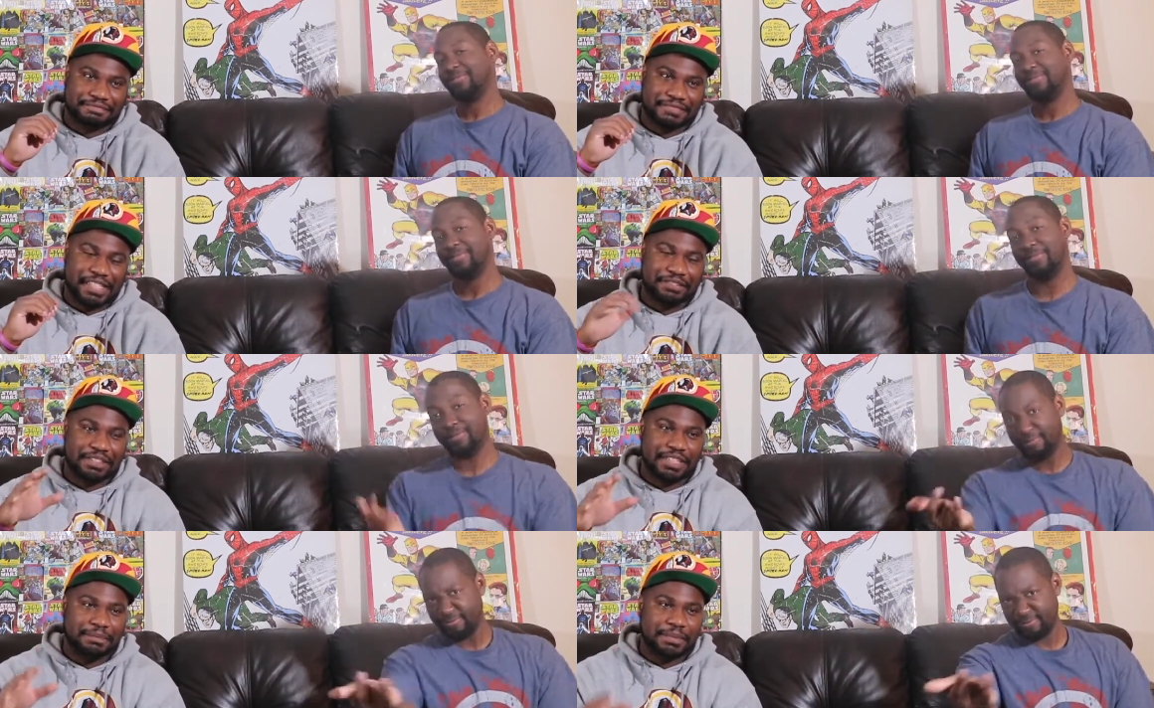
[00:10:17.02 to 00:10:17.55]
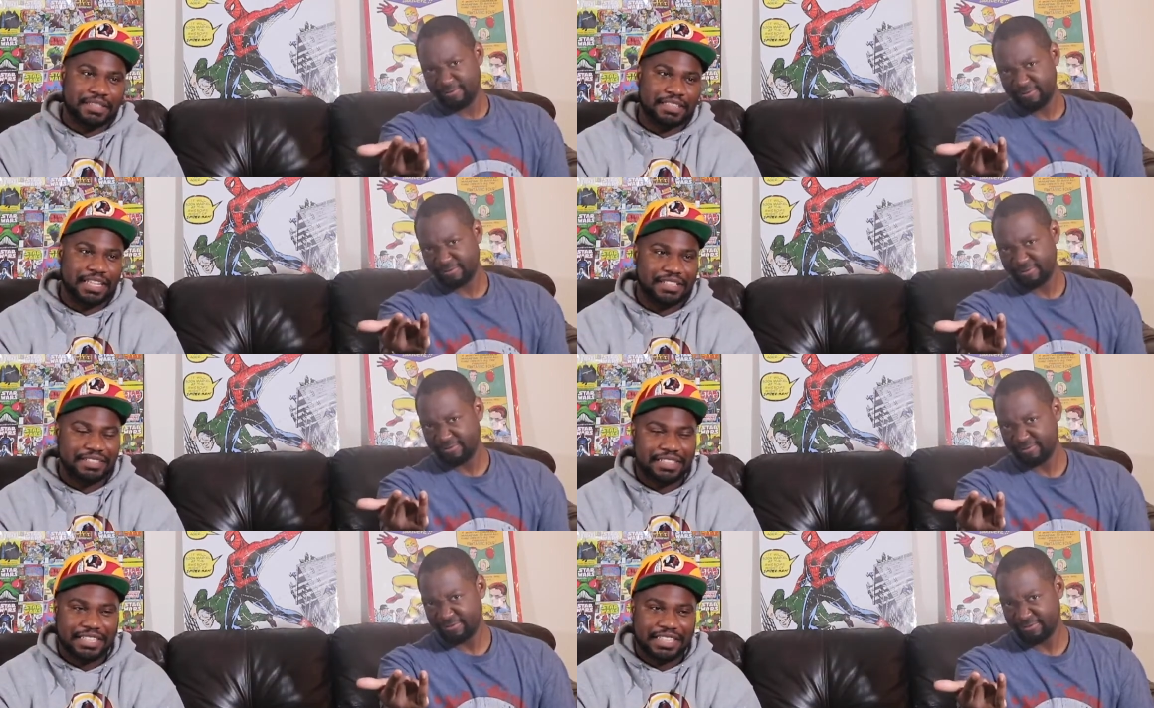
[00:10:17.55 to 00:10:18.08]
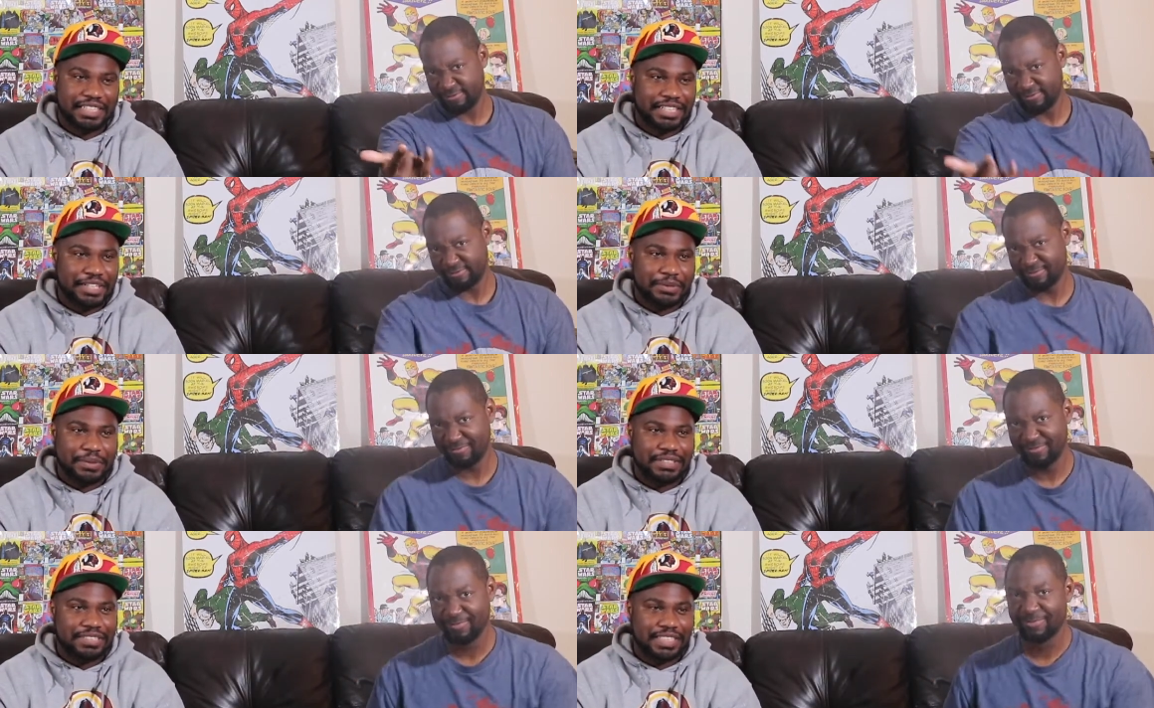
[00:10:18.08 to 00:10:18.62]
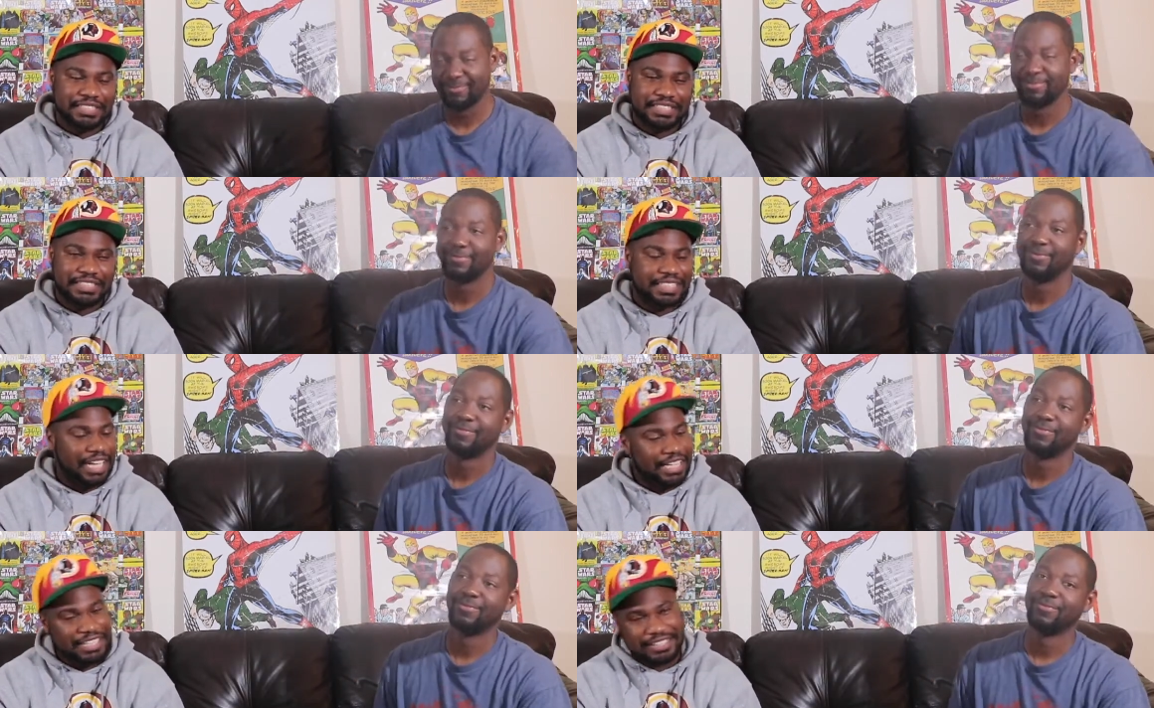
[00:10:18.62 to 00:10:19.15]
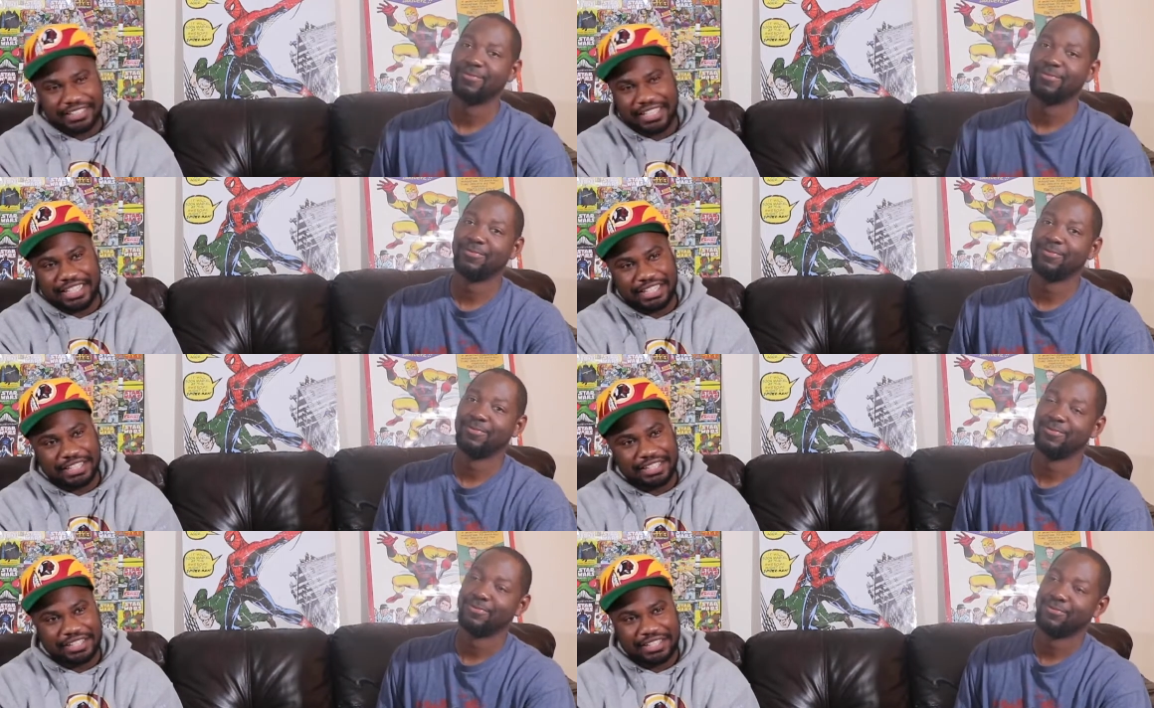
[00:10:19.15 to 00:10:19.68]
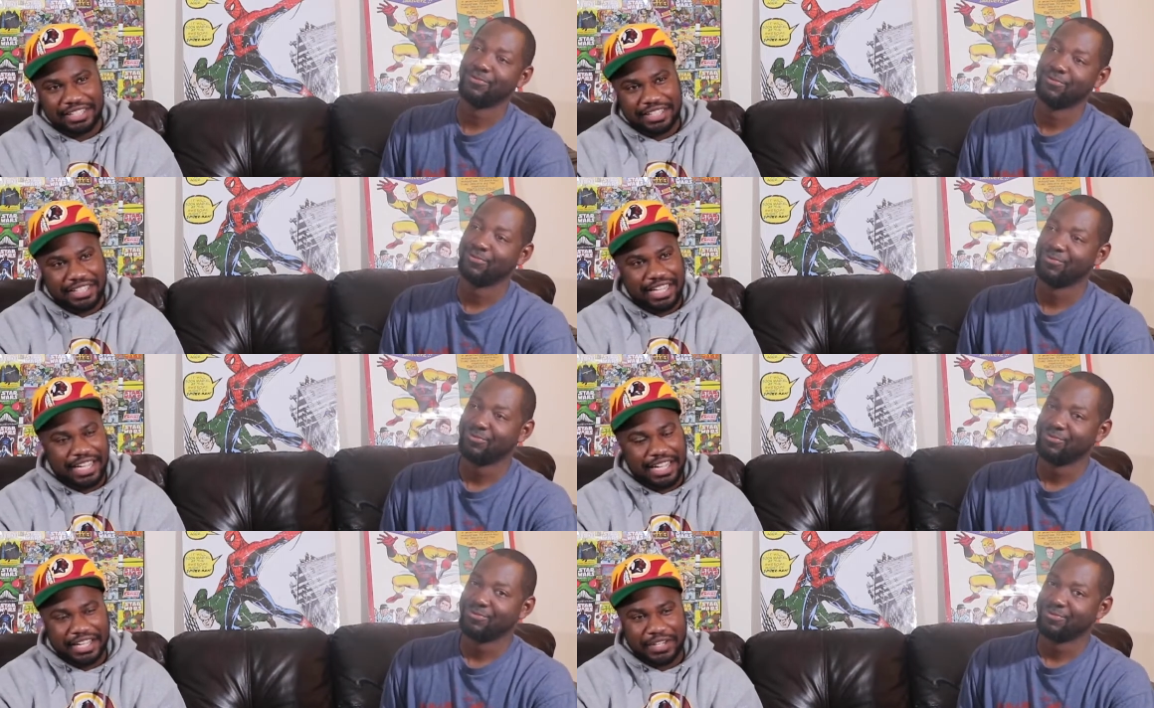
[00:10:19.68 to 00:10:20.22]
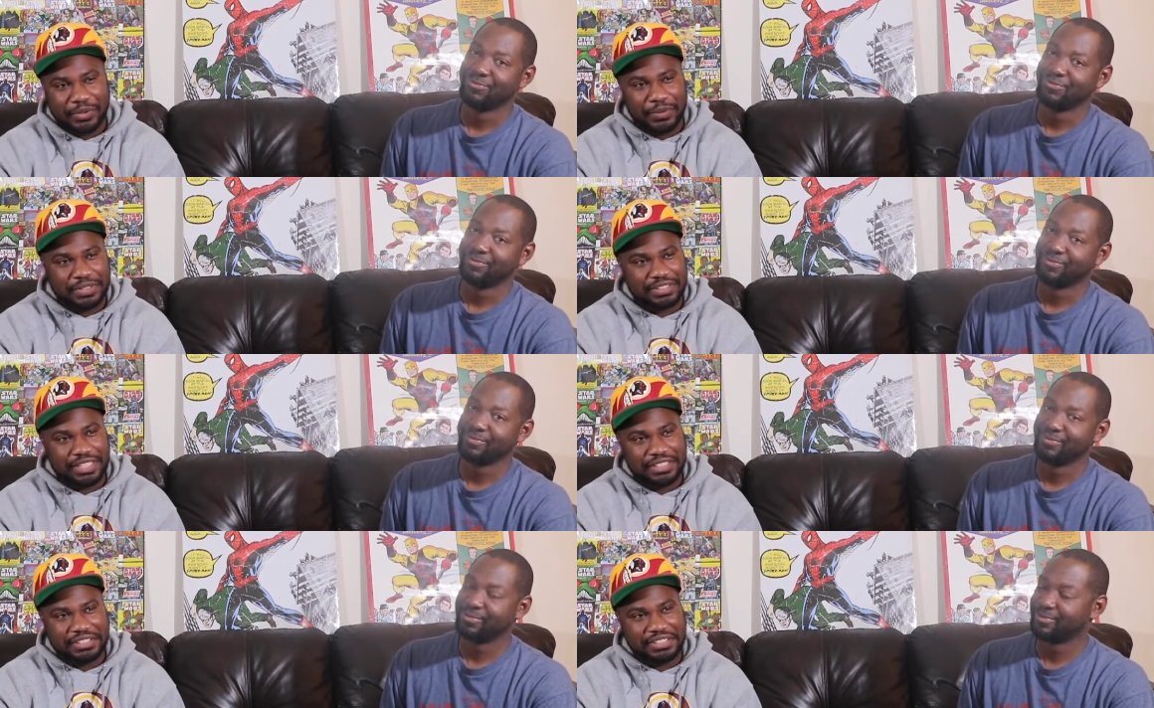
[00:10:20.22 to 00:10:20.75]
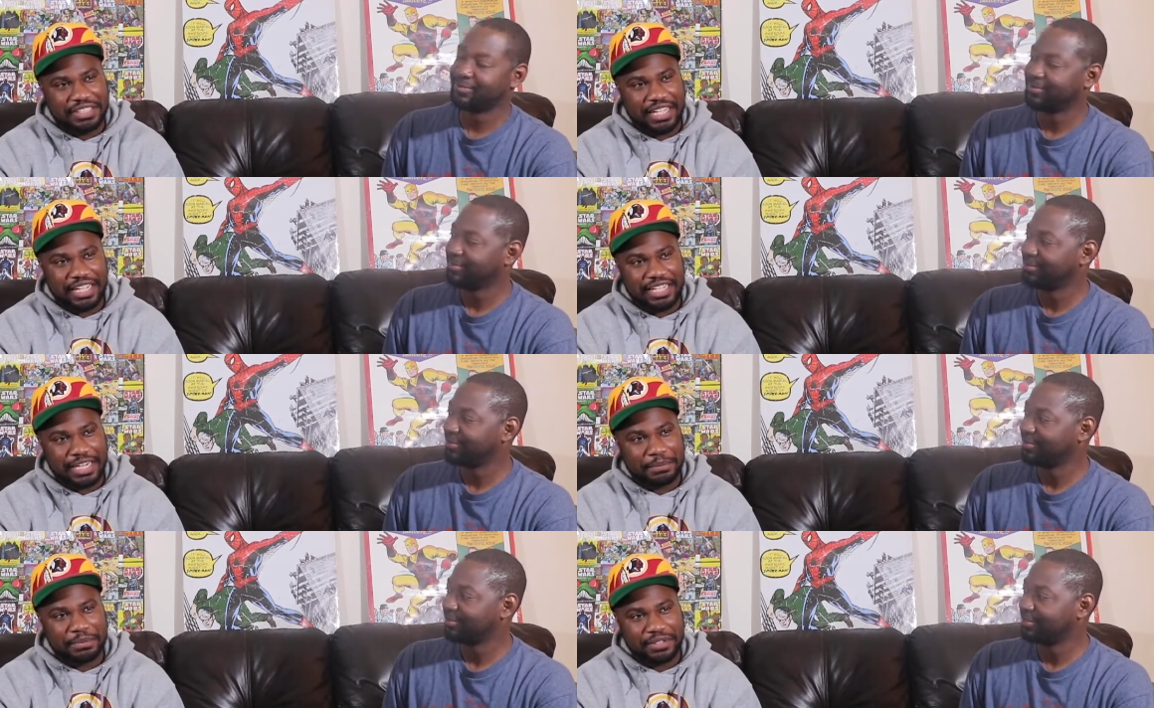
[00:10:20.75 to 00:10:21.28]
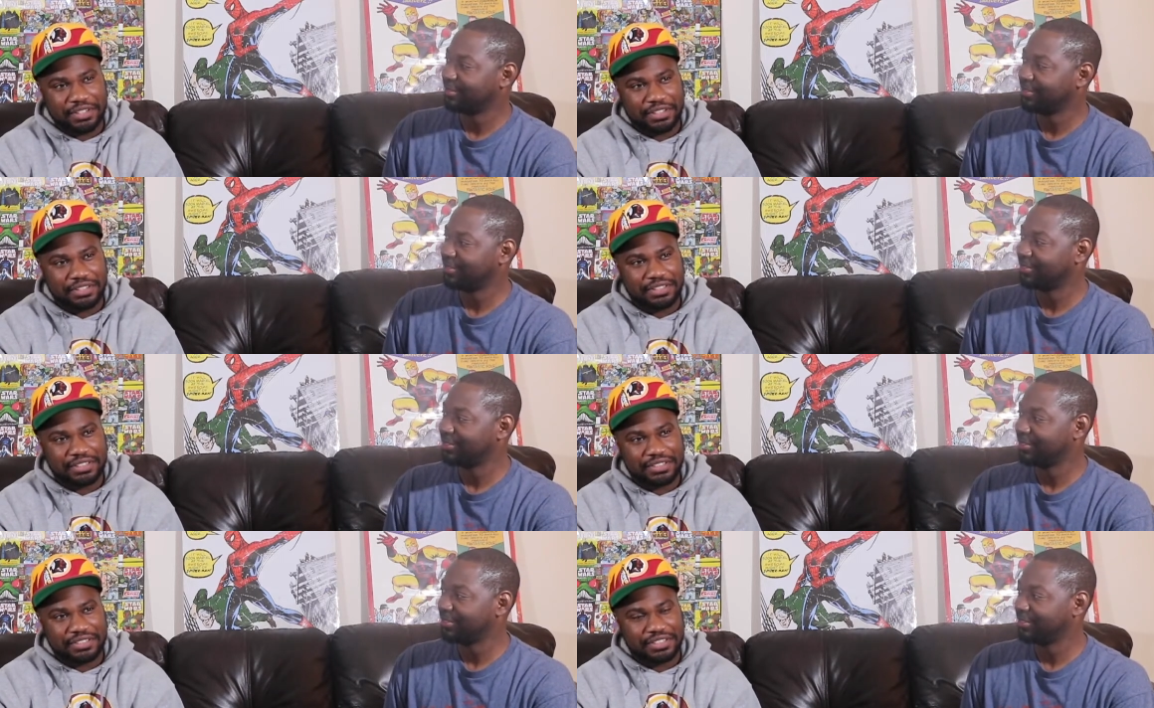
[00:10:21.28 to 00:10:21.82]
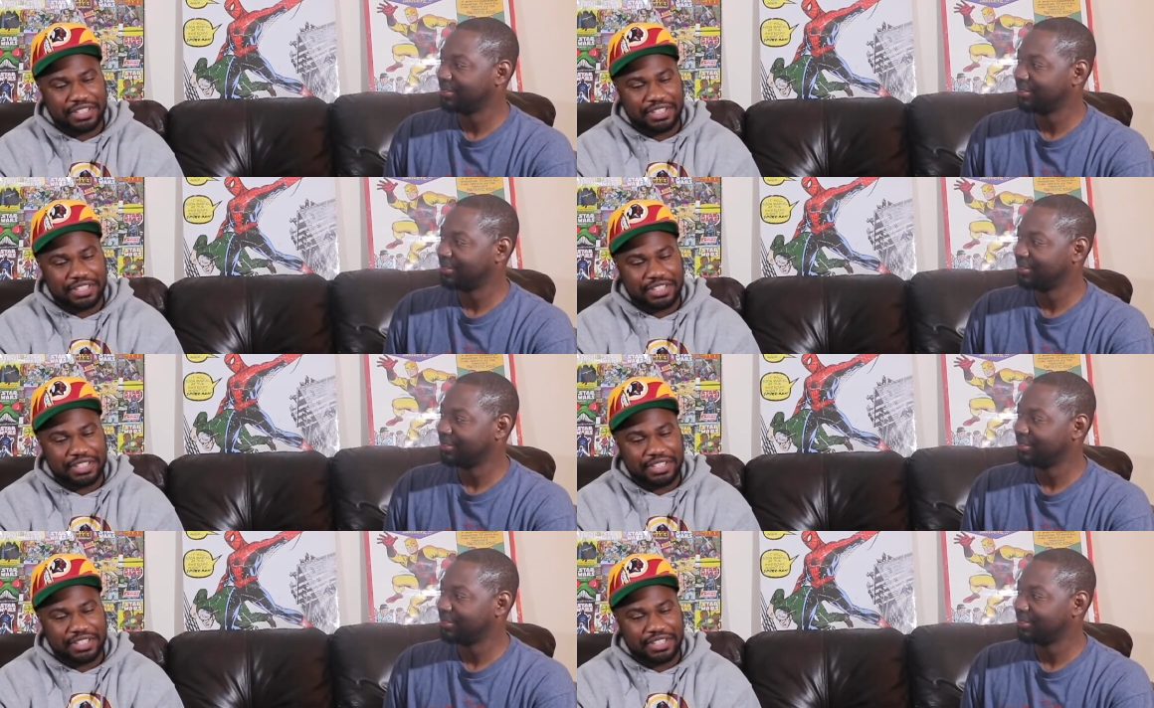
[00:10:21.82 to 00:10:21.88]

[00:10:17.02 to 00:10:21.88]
Speaker 1: Really much. Gwen Stacy, like you said, Gwen Stacy dying, that wouldn't hurt.